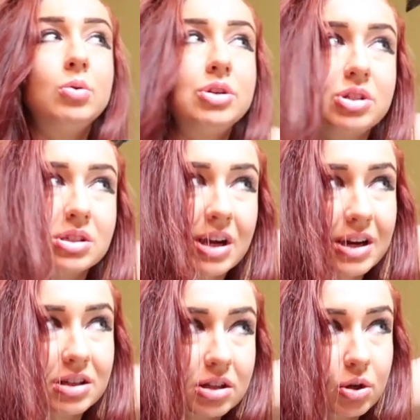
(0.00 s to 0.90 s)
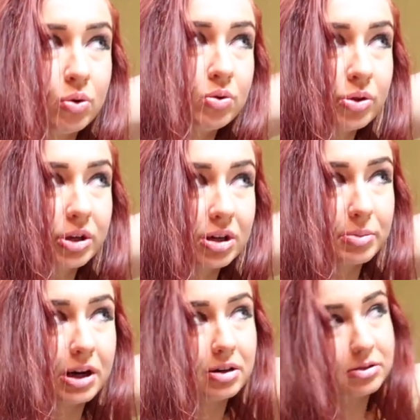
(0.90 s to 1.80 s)
which is kind of the cool thing
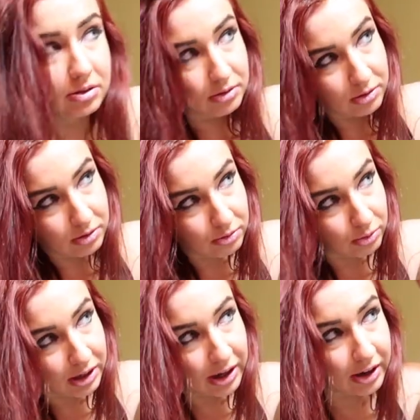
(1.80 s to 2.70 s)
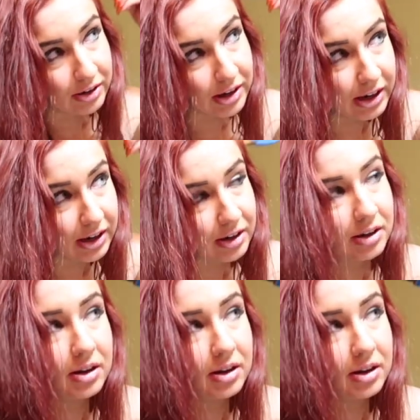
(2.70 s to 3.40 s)
about red hair dye.